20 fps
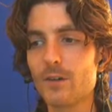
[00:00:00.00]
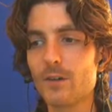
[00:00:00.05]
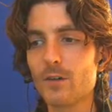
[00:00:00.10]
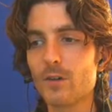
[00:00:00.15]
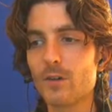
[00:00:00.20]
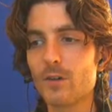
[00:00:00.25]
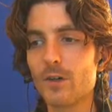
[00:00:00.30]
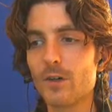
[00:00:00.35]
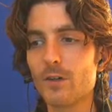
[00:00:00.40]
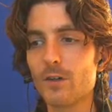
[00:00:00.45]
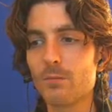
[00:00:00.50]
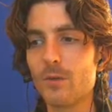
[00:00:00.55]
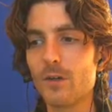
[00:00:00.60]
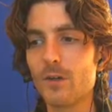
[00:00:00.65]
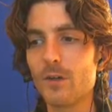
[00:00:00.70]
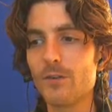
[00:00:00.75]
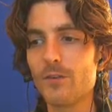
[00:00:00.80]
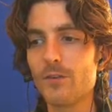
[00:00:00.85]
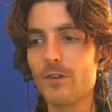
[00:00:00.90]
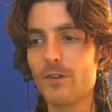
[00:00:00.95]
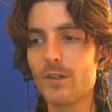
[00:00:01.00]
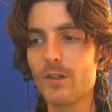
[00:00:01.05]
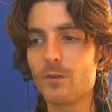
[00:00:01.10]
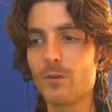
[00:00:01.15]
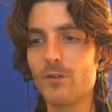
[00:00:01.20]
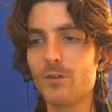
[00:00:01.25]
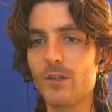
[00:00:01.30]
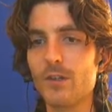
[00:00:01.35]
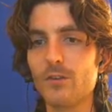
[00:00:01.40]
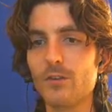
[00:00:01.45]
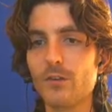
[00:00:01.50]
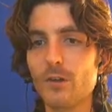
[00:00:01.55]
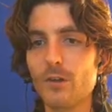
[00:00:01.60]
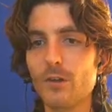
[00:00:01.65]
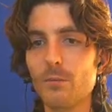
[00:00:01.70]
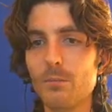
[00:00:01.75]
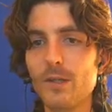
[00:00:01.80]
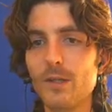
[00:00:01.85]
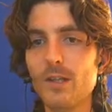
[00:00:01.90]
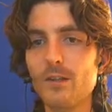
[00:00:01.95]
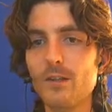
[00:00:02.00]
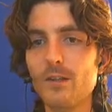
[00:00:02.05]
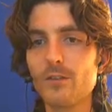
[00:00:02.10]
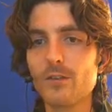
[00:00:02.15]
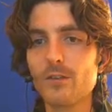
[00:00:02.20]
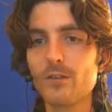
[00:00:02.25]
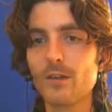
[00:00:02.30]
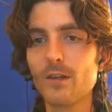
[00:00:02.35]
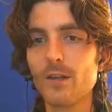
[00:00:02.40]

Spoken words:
corresponds here to these peaks